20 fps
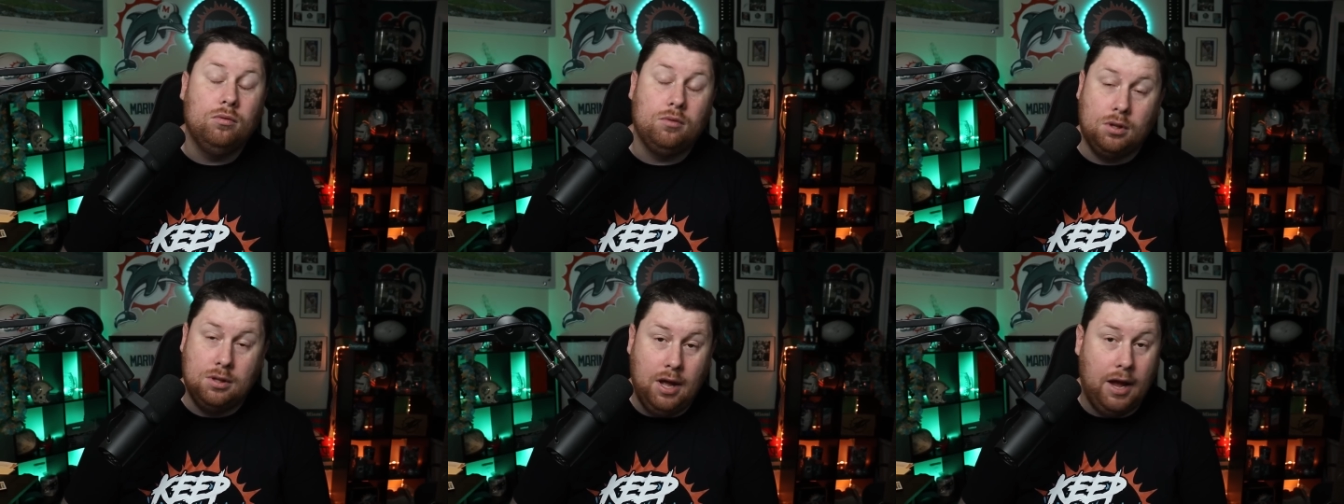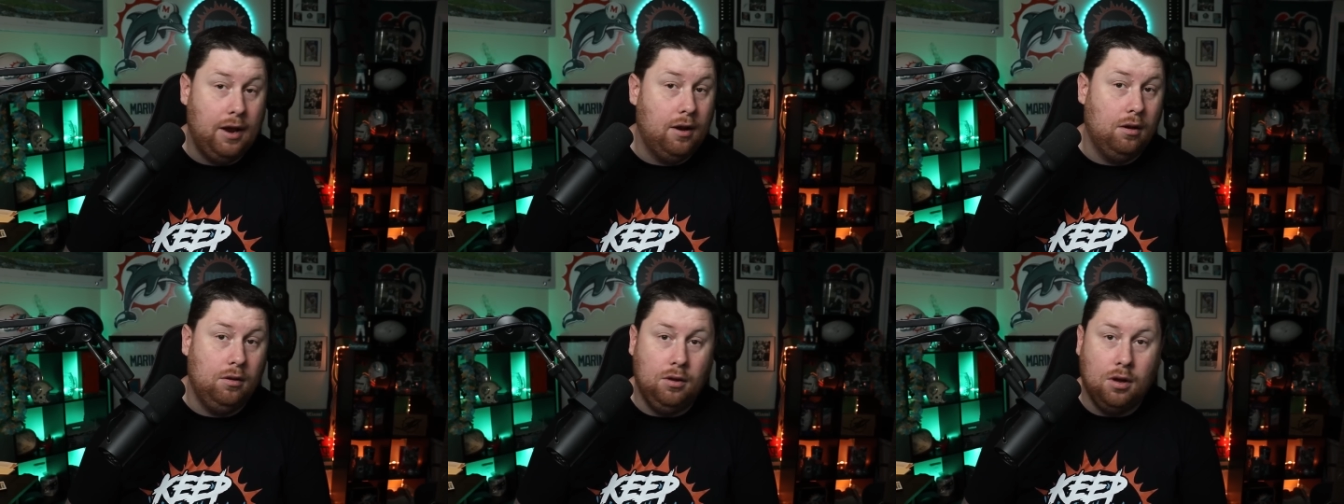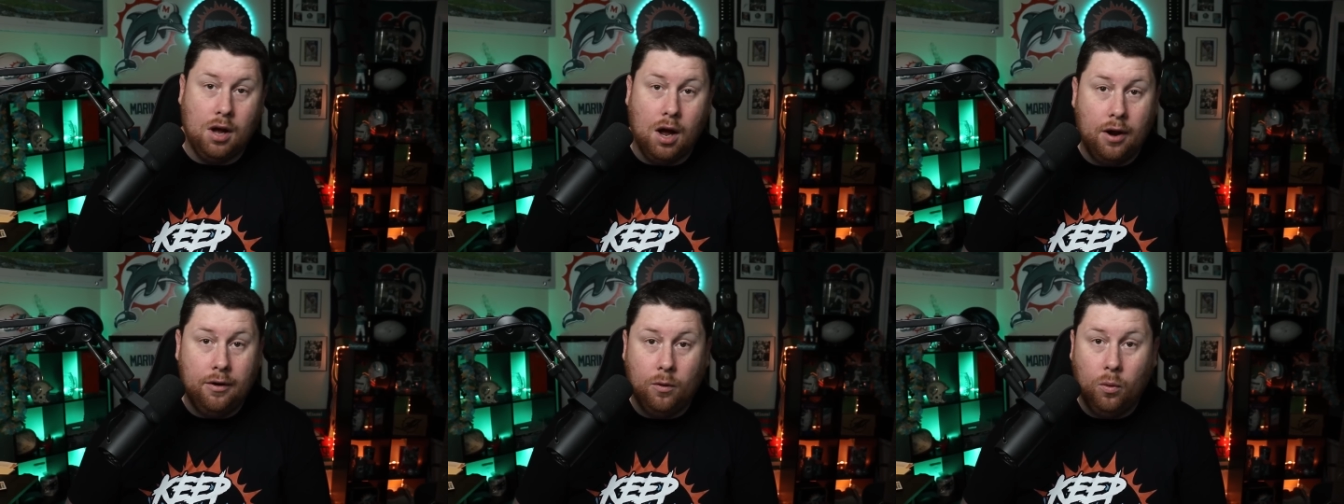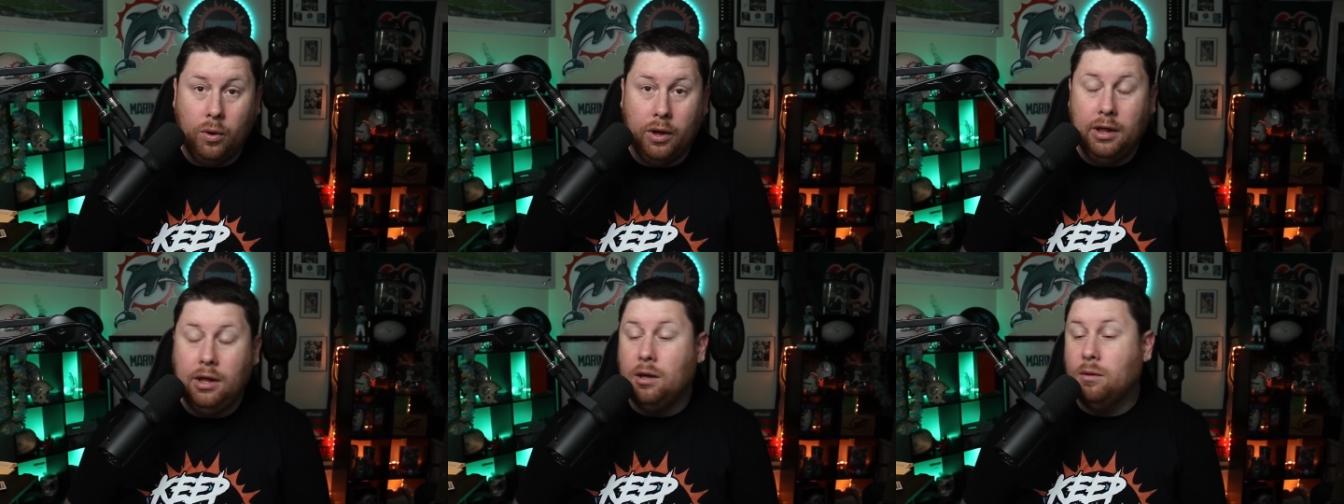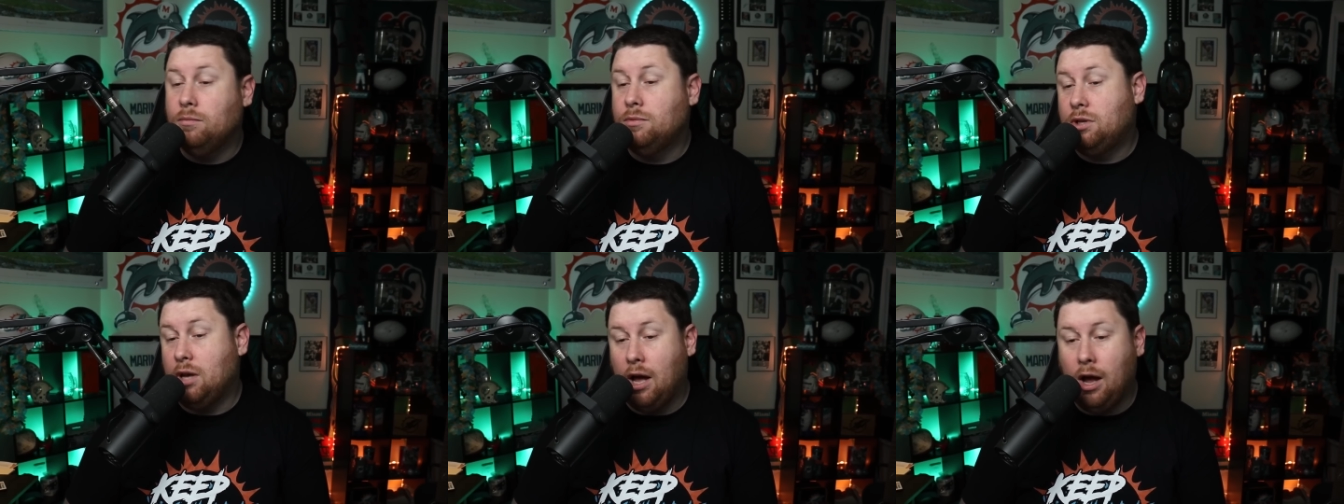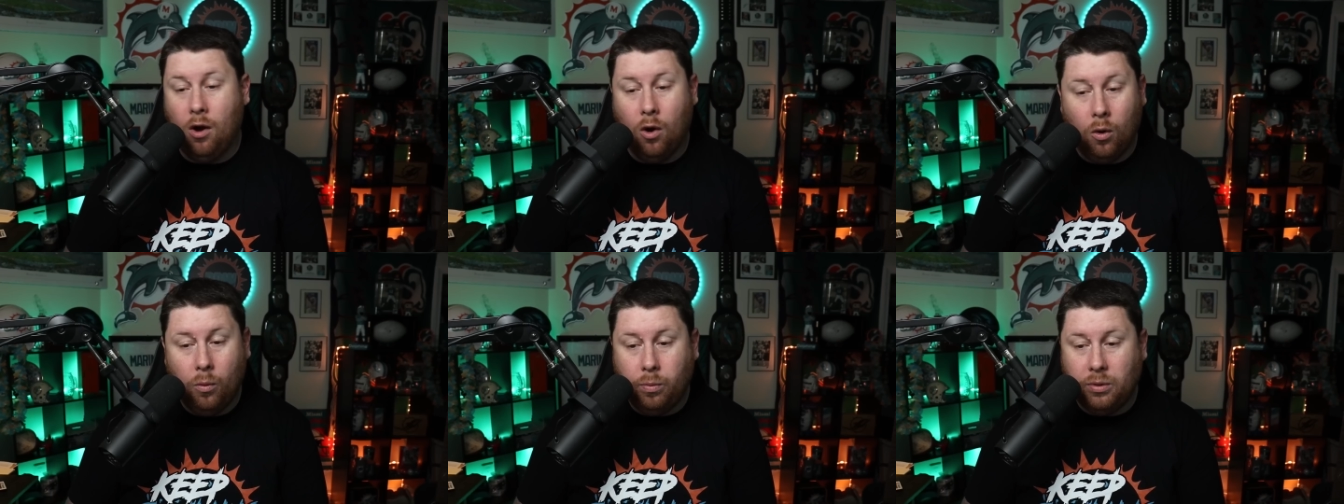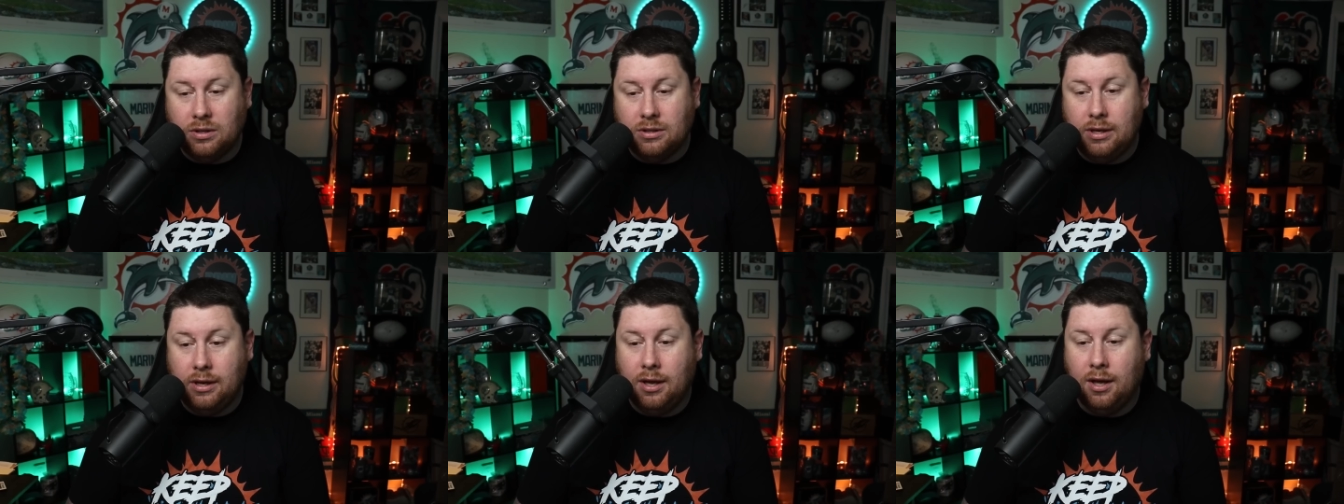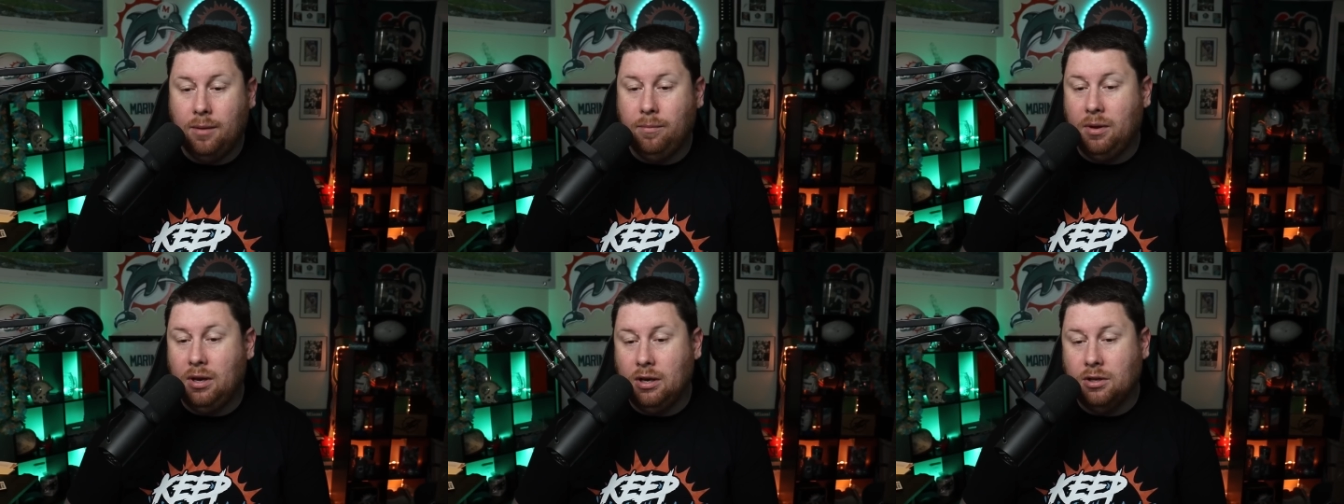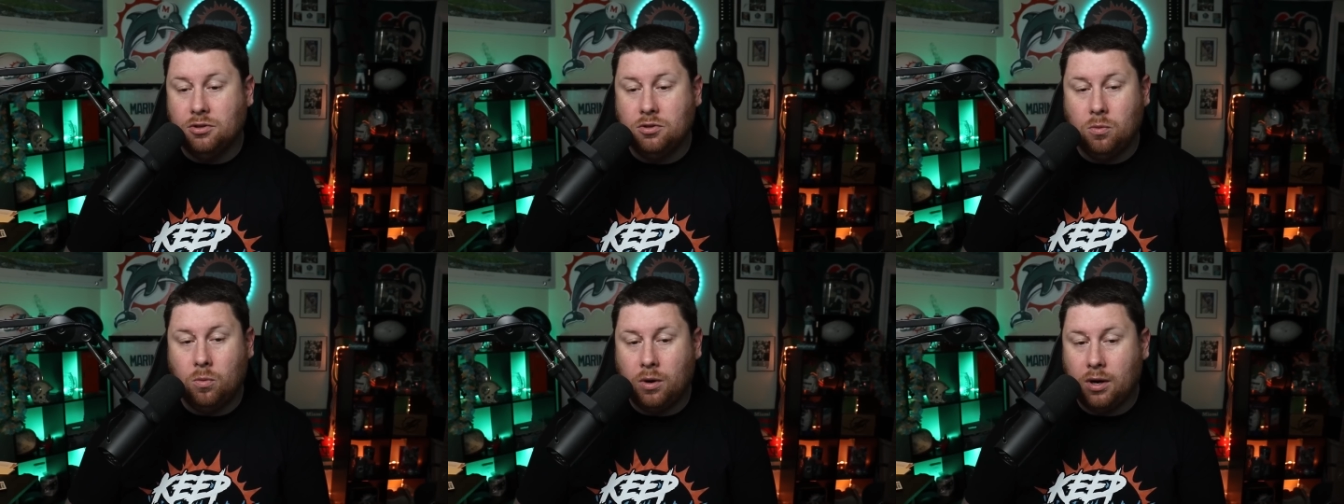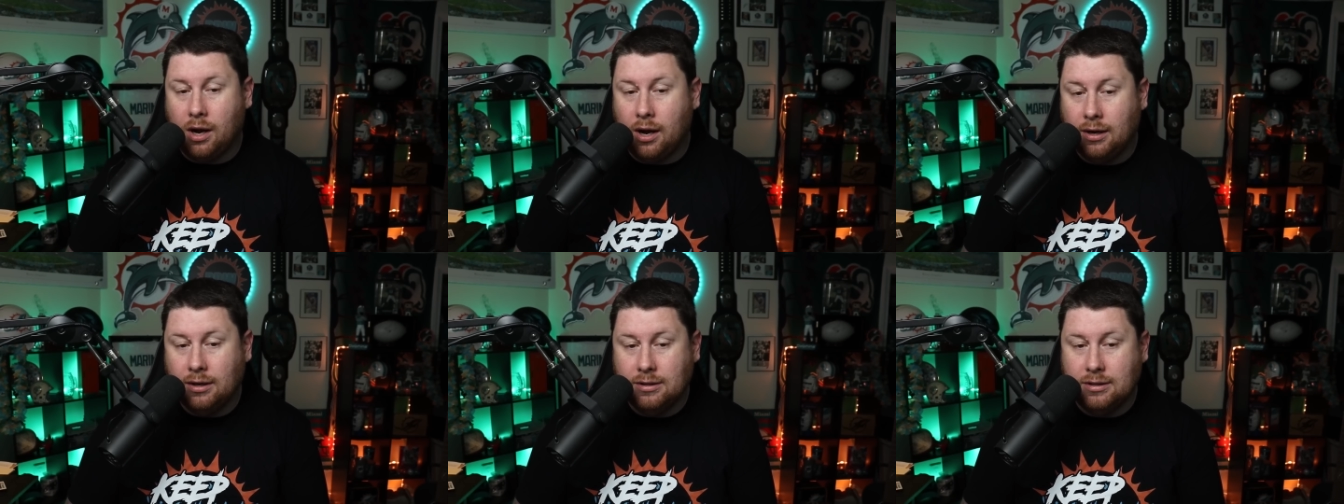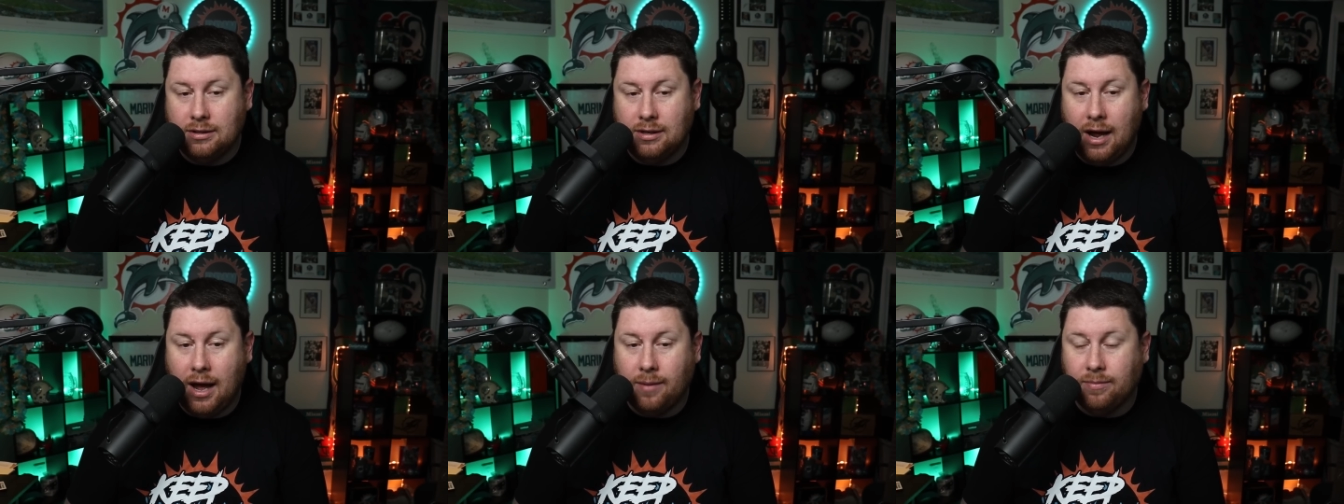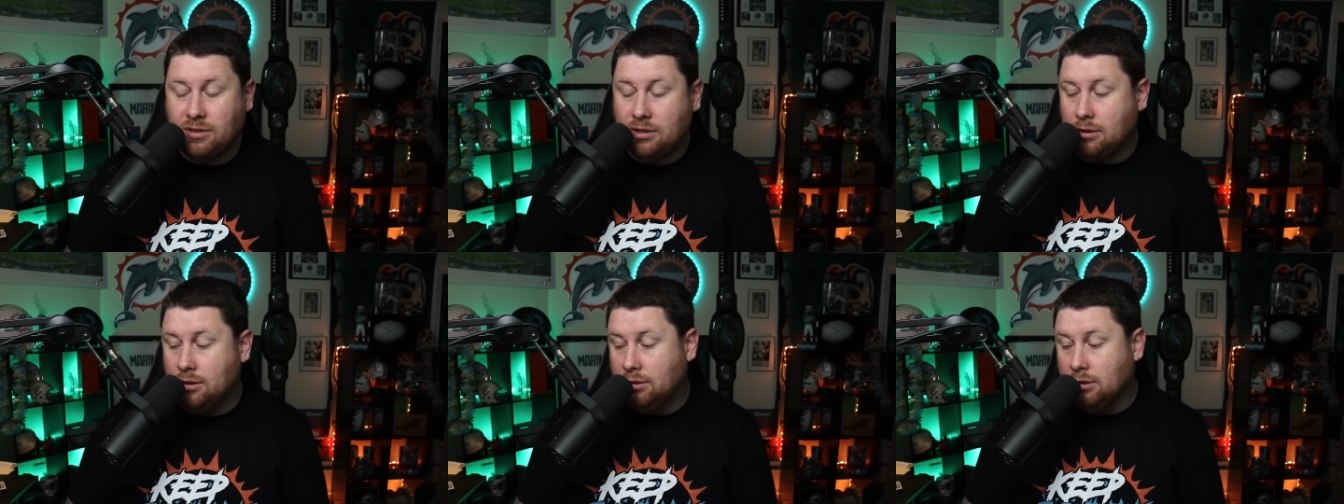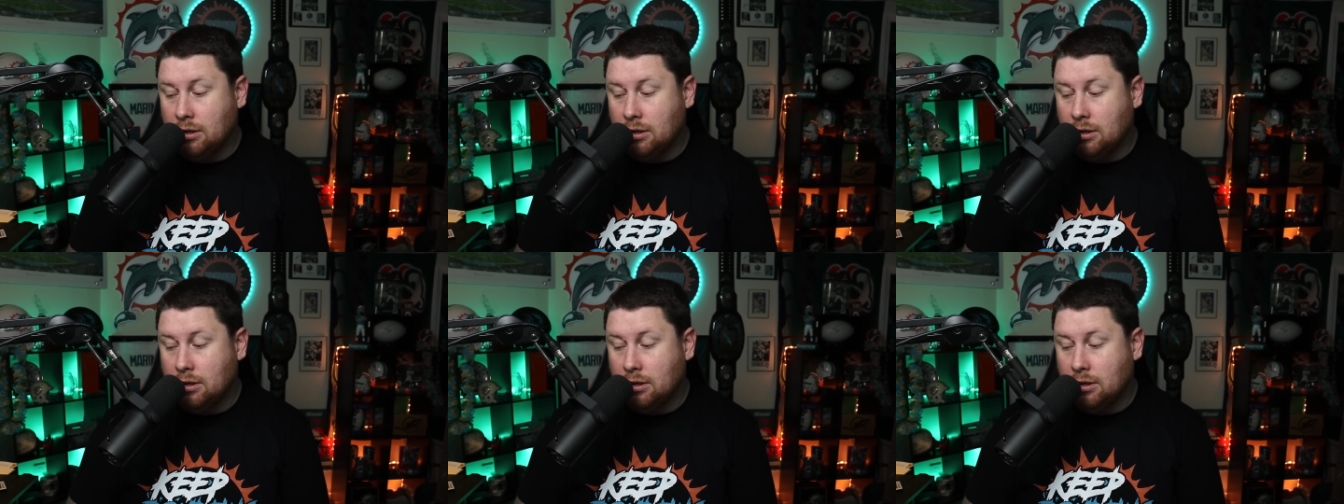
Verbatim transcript: Tan- Connor Williams, I hope we see him. He needs to work on his snaps because,